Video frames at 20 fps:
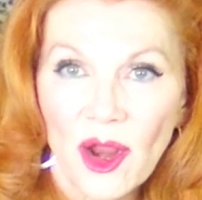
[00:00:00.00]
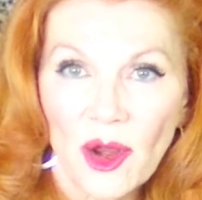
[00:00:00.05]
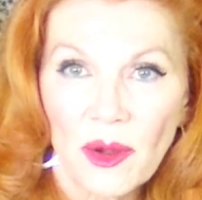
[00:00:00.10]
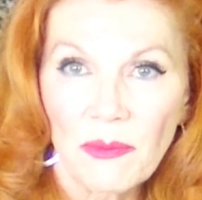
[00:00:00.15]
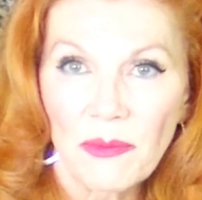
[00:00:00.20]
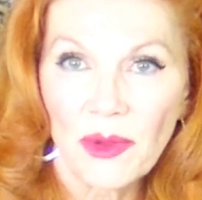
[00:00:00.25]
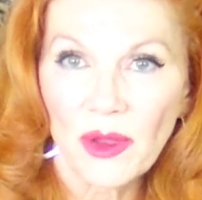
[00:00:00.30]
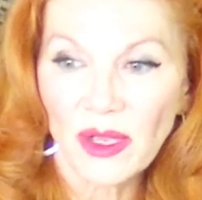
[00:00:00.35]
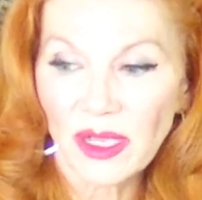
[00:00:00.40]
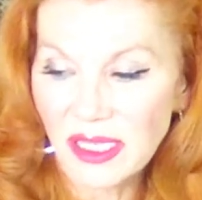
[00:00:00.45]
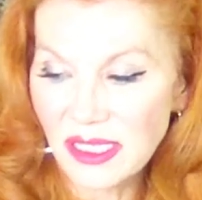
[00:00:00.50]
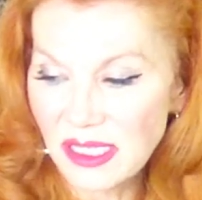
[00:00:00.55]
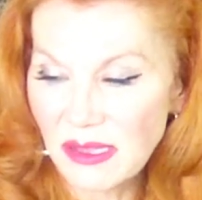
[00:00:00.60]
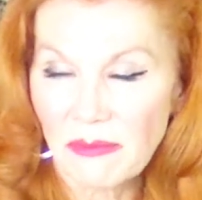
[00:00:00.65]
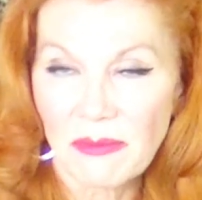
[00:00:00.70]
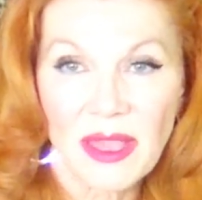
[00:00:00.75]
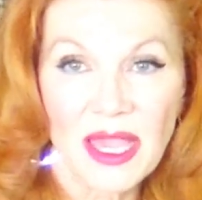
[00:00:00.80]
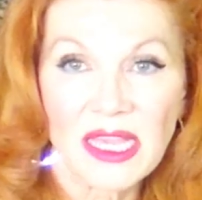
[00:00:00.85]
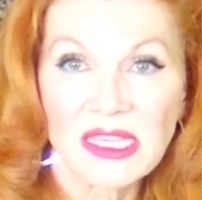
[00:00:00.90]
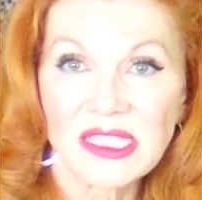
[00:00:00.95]
Her book is
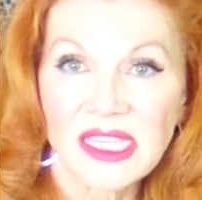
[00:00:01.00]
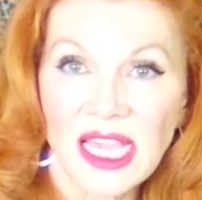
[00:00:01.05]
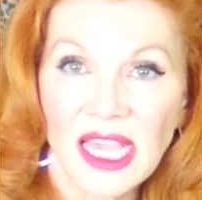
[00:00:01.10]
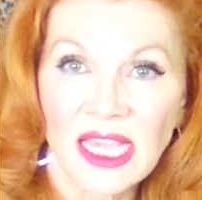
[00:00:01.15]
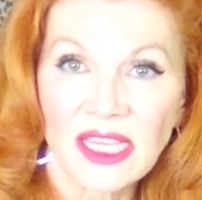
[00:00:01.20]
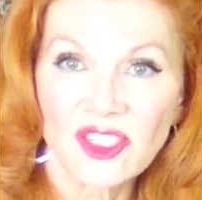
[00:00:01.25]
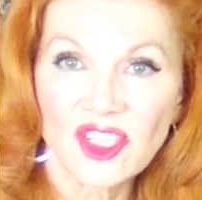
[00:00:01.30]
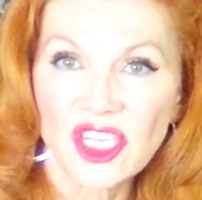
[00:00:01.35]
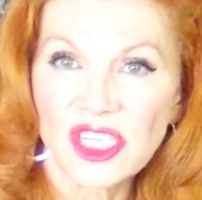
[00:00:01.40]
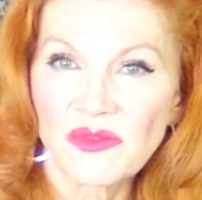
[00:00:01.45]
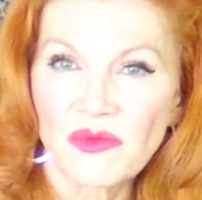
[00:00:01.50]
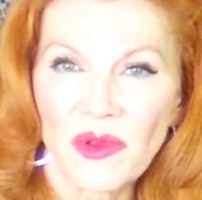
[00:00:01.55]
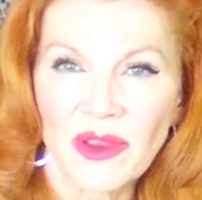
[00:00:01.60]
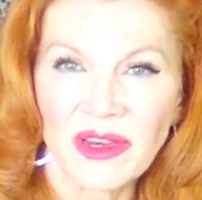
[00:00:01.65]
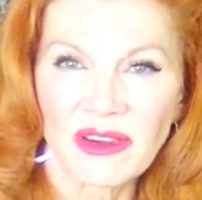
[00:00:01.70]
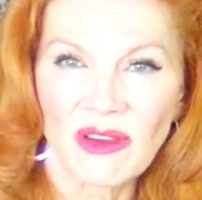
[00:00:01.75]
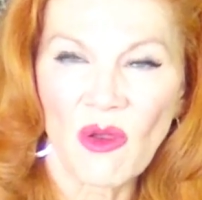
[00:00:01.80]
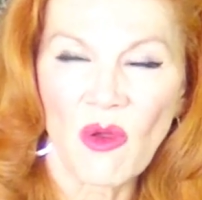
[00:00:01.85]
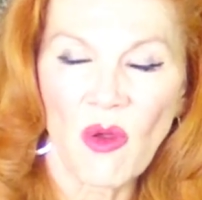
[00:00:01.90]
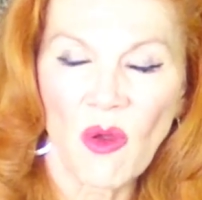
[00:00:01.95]
amazing. She's
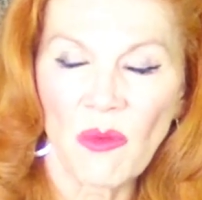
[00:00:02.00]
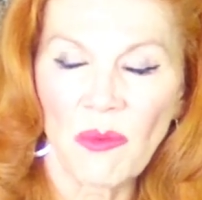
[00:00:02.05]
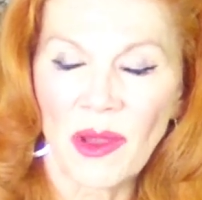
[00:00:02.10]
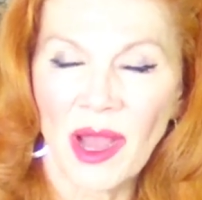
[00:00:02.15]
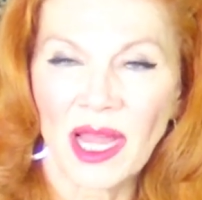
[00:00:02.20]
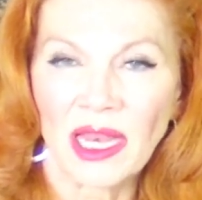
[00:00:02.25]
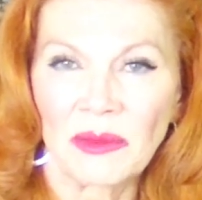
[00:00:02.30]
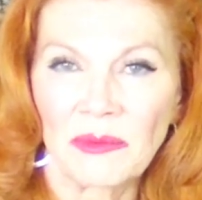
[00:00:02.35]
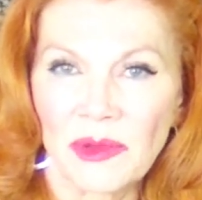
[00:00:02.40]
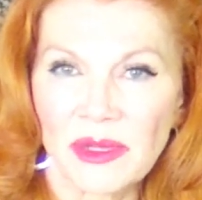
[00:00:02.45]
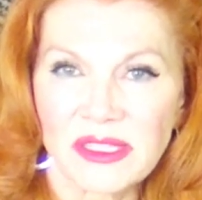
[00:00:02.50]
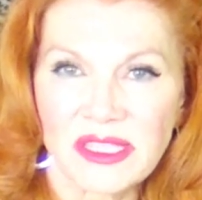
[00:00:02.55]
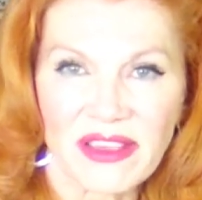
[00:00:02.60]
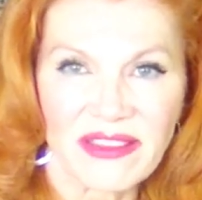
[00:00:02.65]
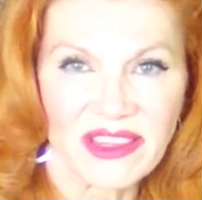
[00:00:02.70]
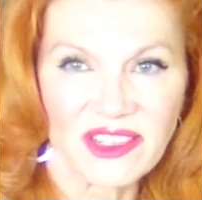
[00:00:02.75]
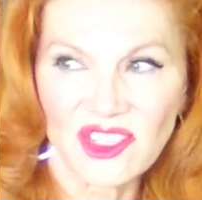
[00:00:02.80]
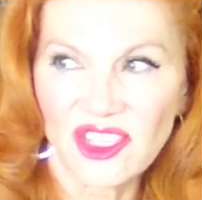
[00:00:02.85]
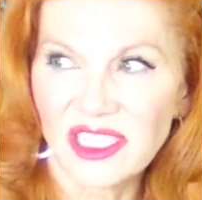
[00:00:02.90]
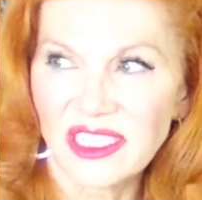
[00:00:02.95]
written a whole pile of books.
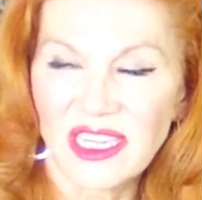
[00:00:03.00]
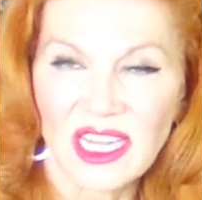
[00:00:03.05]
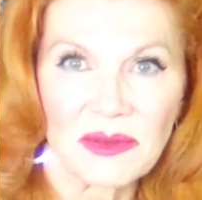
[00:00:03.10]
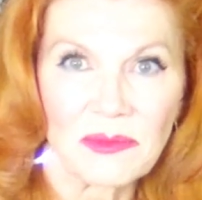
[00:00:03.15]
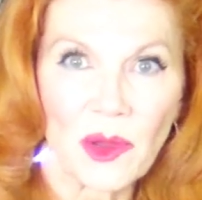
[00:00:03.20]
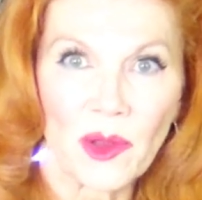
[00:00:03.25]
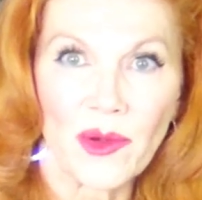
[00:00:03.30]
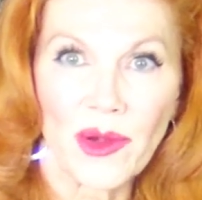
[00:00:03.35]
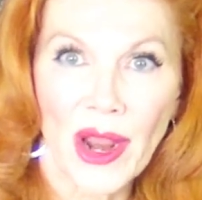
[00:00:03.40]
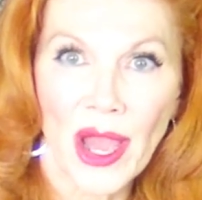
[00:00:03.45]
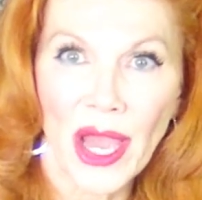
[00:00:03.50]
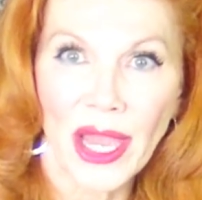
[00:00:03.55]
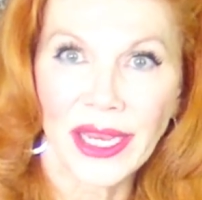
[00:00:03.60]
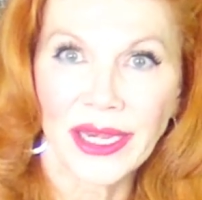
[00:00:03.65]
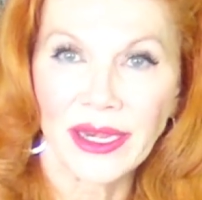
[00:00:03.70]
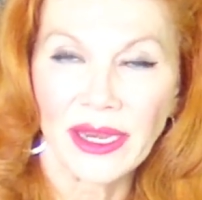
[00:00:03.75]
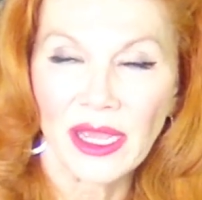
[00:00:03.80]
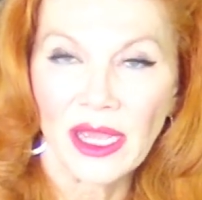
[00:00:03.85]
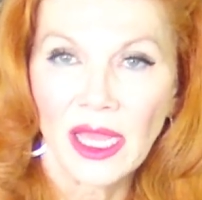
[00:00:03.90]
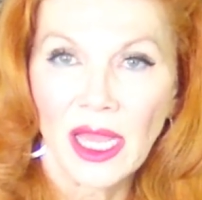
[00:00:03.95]
I think she's done about
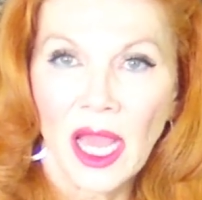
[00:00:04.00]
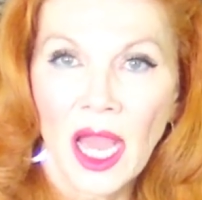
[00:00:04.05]
9.